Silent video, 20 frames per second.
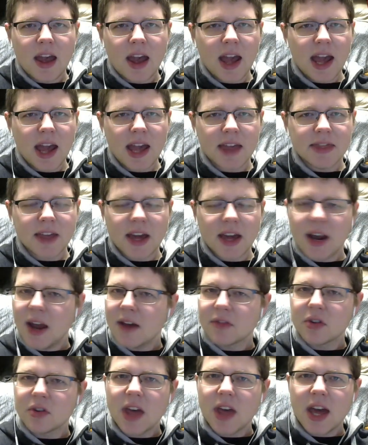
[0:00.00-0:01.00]
And then
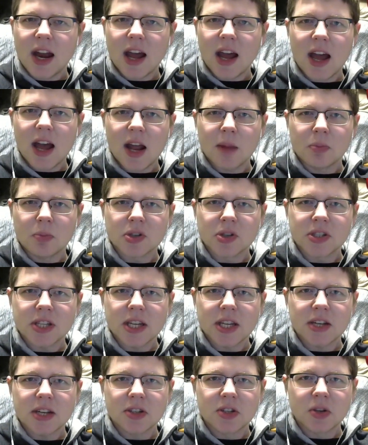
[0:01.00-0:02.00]
after that, I
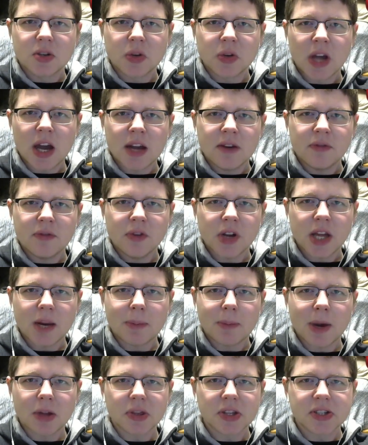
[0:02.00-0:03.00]
proceeded to kind of forget
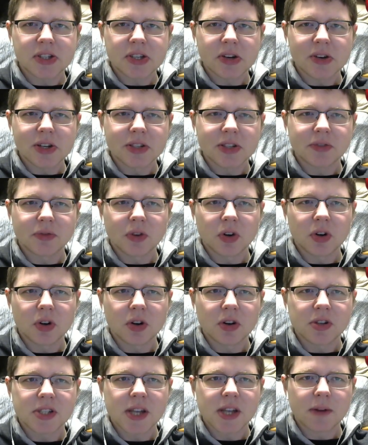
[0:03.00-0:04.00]
about the series
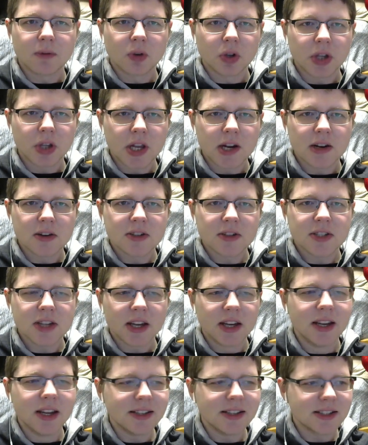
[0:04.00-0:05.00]
for several years
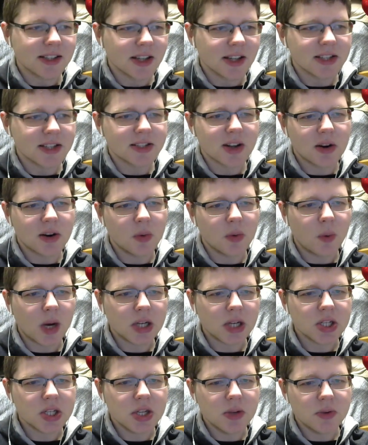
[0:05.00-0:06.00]
until I started
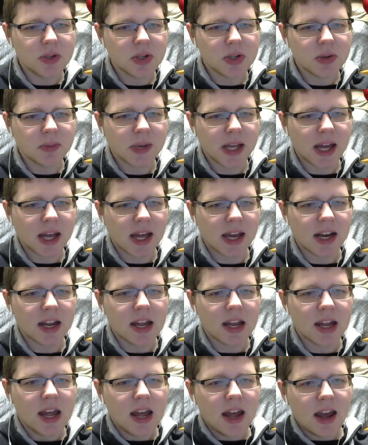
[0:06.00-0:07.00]
watching YouTube again.
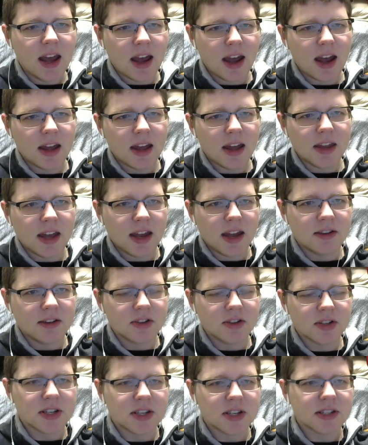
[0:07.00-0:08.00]
And then
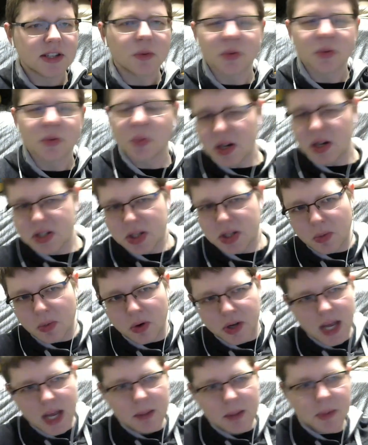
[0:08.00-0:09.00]
just as I was watching
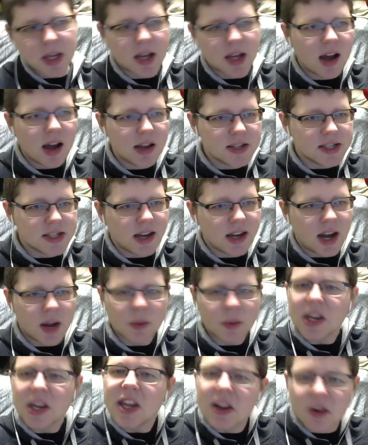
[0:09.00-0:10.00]
more gaming content, I
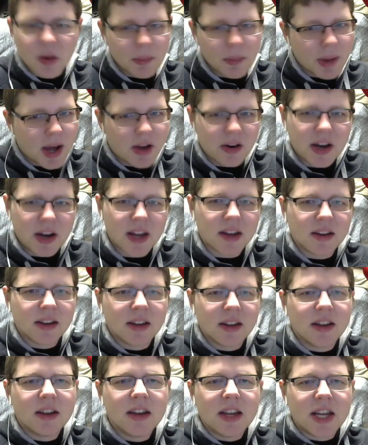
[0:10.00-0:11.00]
would hear about it
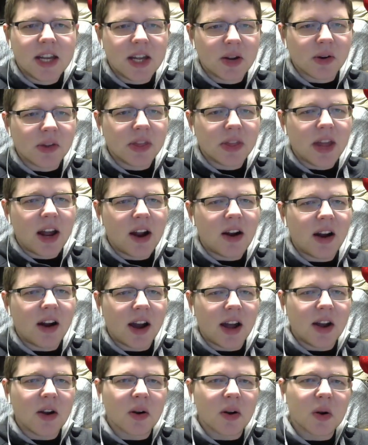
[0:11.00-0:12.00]
here and there.
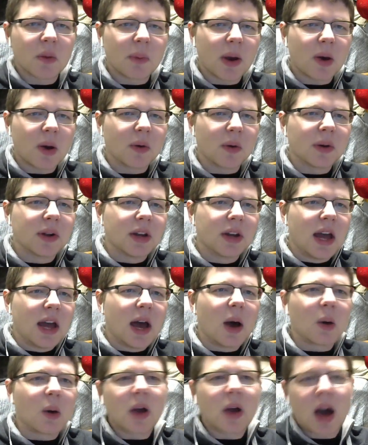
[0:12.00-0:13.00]
I heard about
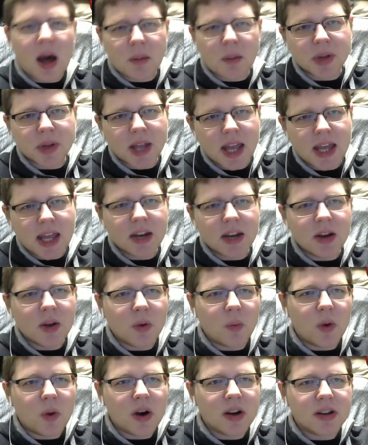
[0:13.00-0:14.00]
how complicated
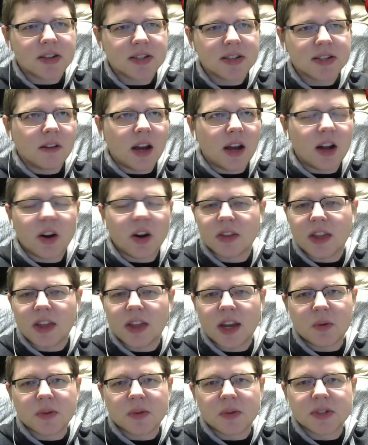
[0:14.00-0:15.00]
it was. I heard
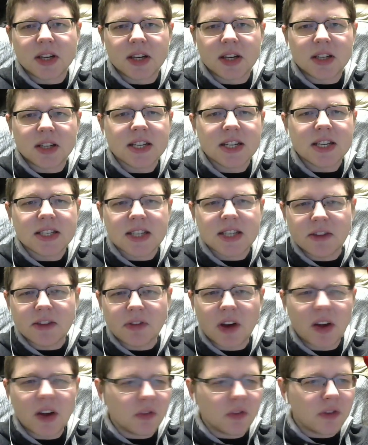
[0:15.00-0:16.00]
that it was a Disney
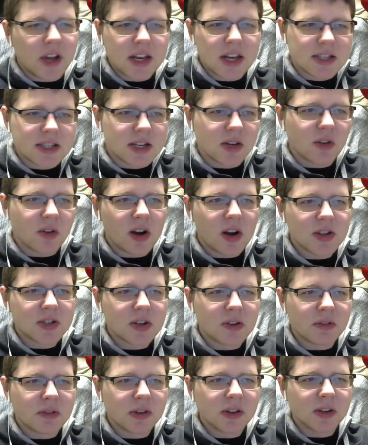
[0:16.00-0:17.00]
Final Fantasy
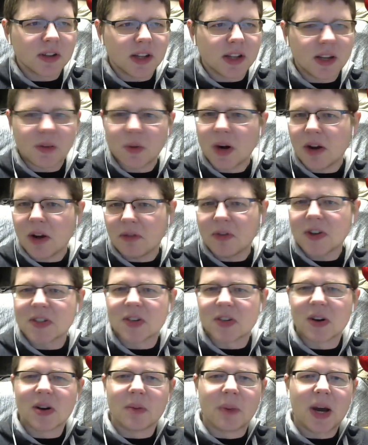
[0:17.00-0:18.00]
crossover. Like, when I
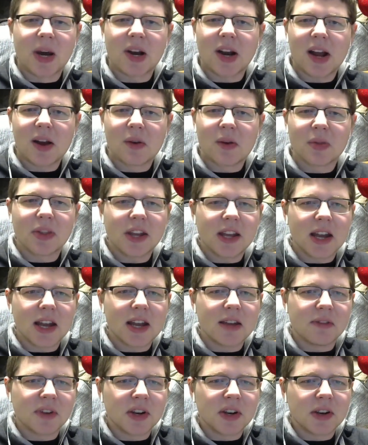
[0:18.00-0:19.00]
first heard about it, I don't think I
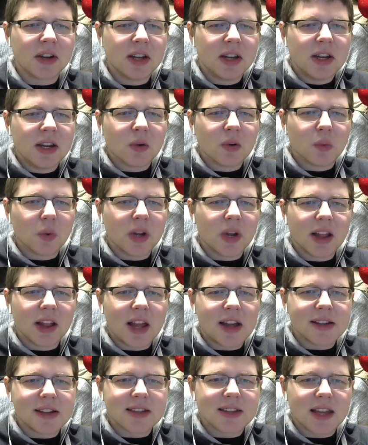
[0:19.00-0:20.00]
even
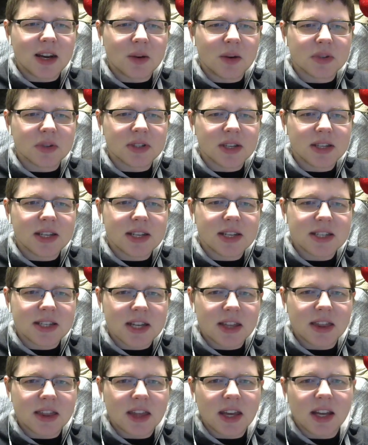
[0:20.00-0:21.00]
realized that it was a
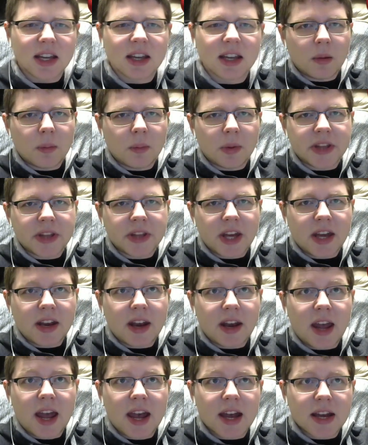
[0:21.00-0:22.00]
Disney thing. But then
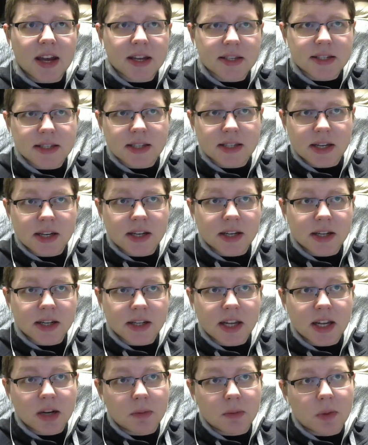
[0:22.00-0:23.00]
as
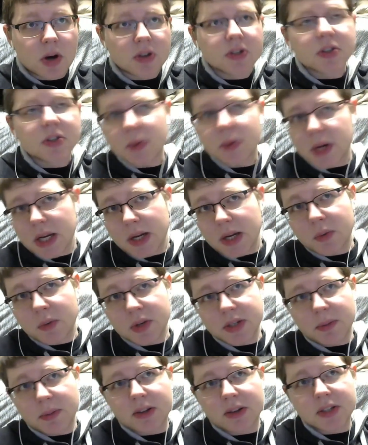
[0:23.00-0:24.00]
Kingdom Hearts 3
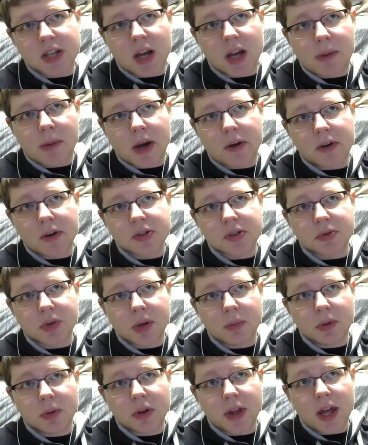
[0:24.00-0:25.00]
was about to come out, a
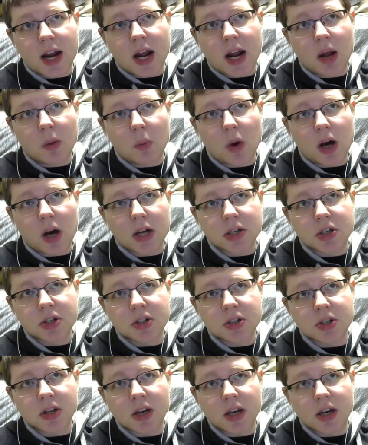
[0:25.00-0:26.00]
streamer that I watched